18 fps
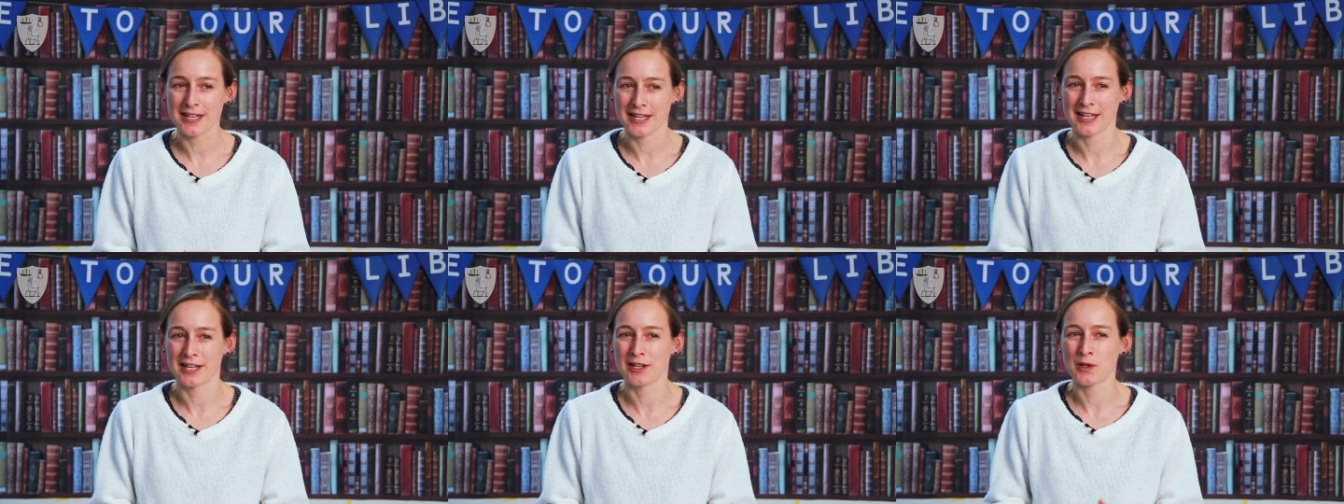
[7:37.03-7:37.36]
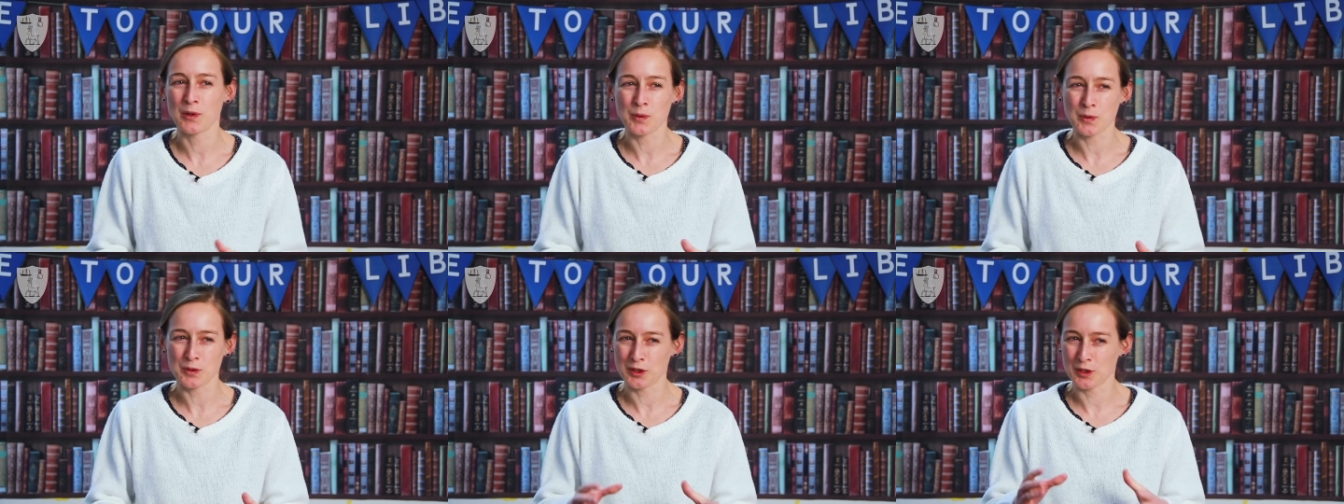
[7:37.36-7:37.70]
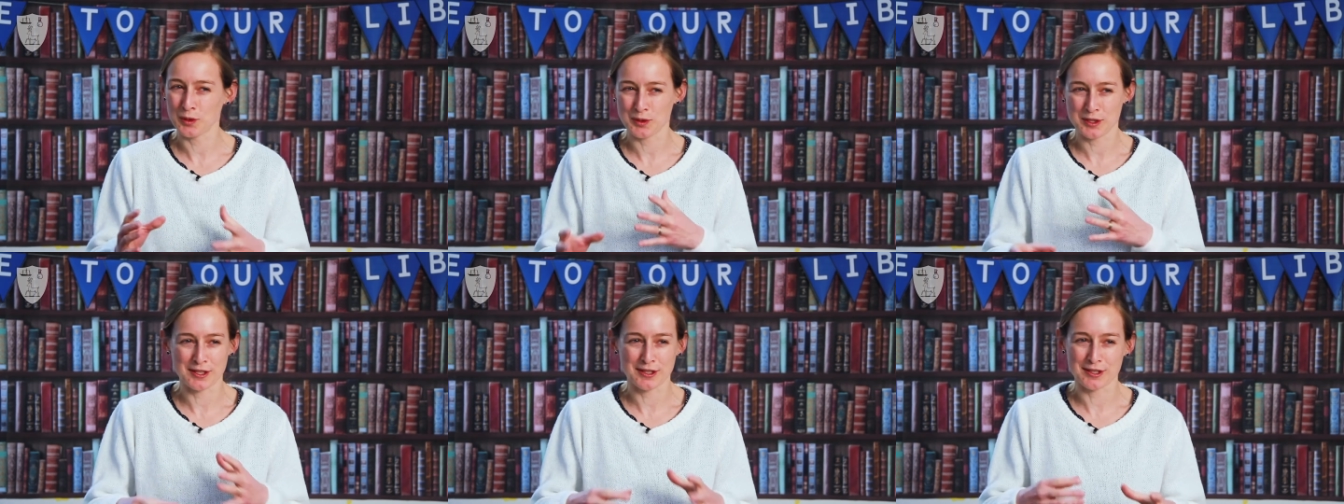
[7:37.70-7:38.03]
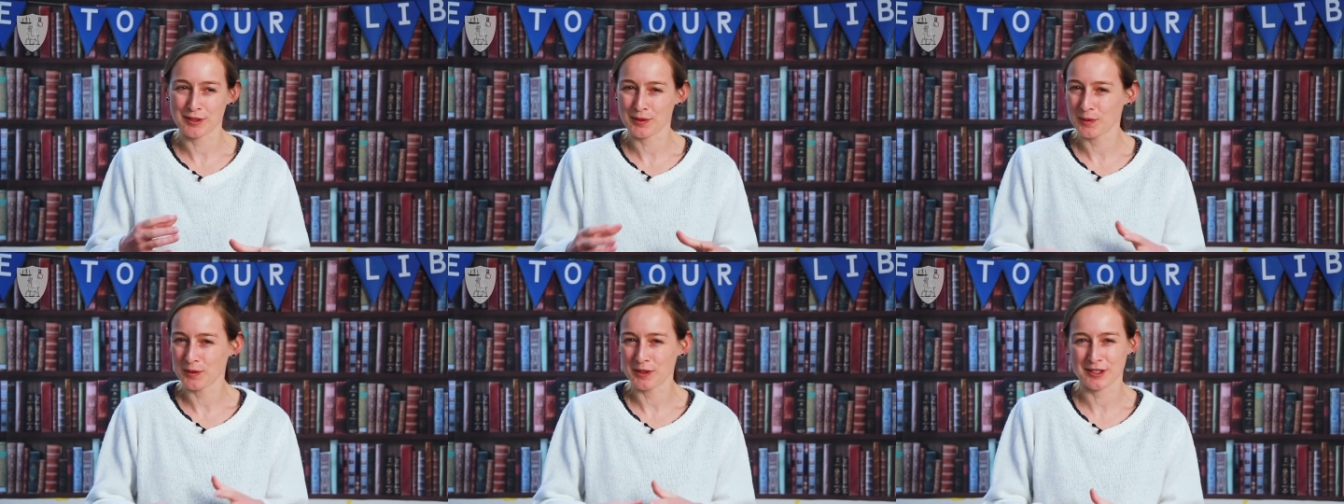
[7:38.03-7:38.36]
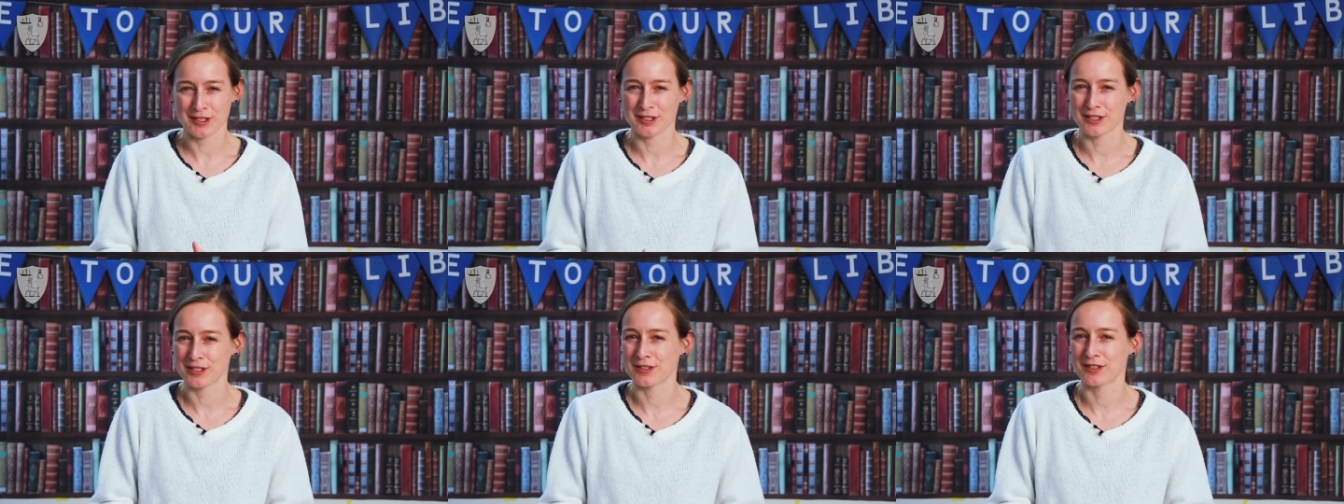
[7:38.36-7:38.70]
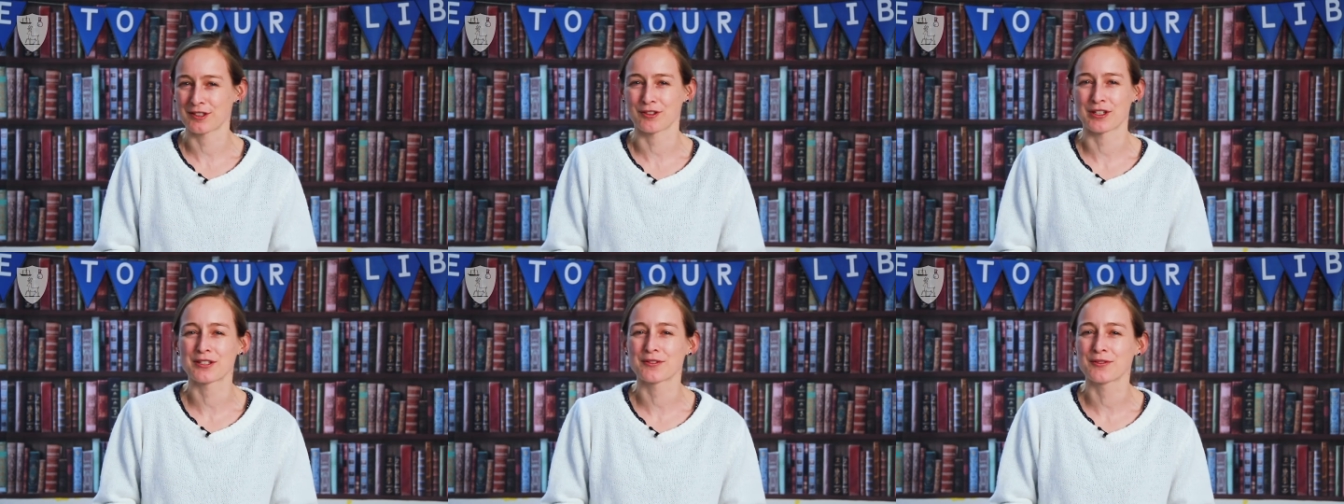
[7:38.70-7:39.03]
and I know choosing the school is such a
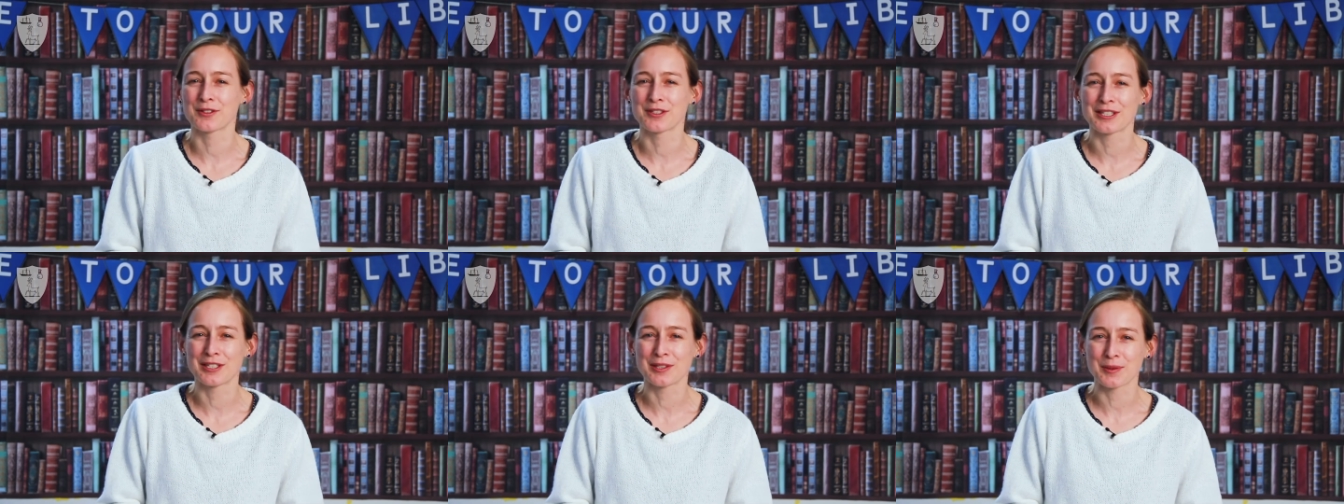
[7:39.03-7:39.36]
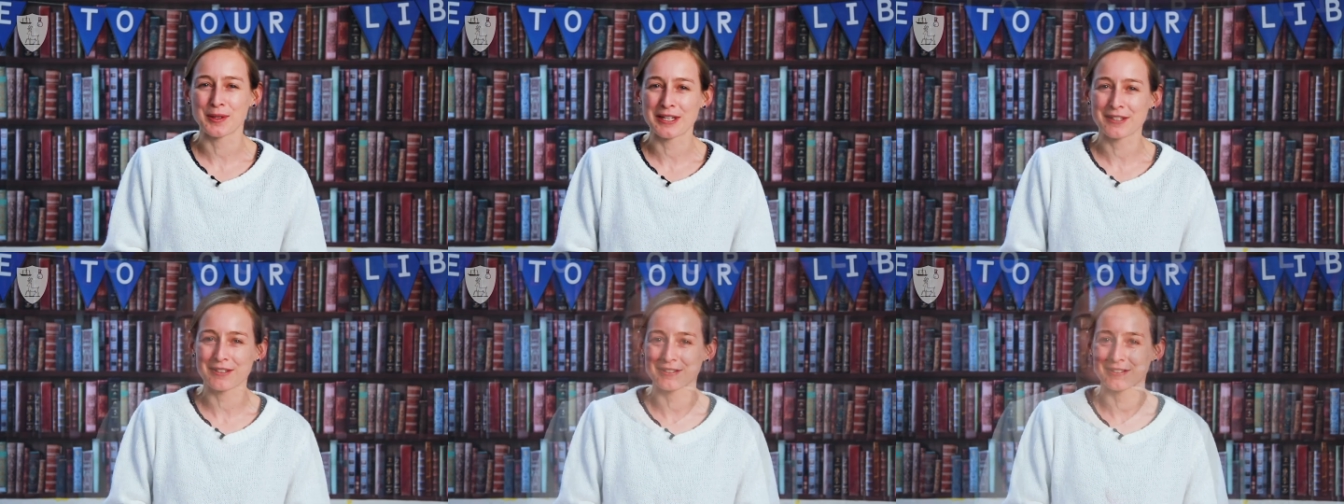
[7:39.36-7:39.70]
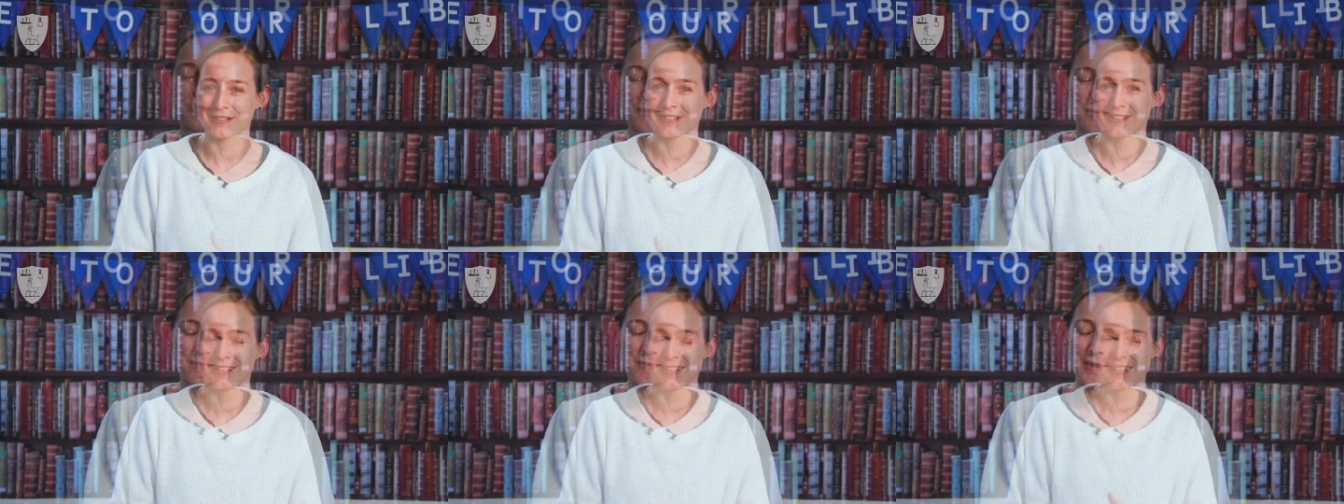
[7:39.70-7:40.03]
stressful situation.